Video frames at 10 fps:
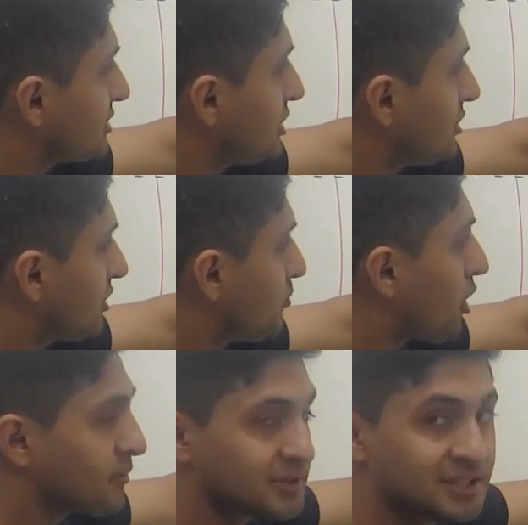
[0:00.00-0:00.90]
and CD3
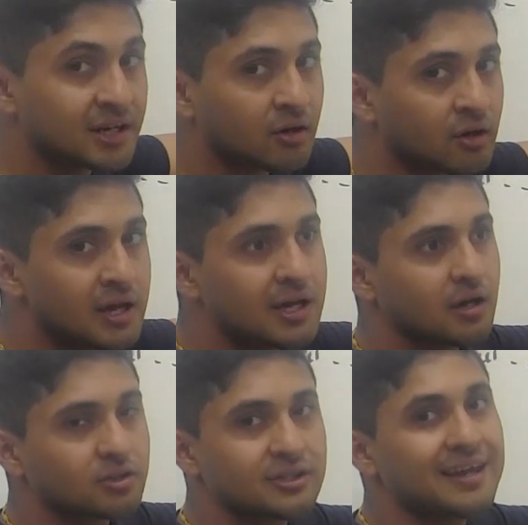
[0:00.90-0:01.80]
part, these are called
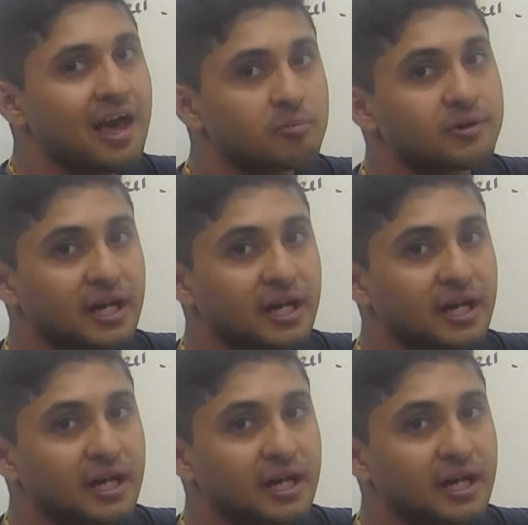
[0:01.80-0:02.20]
T helper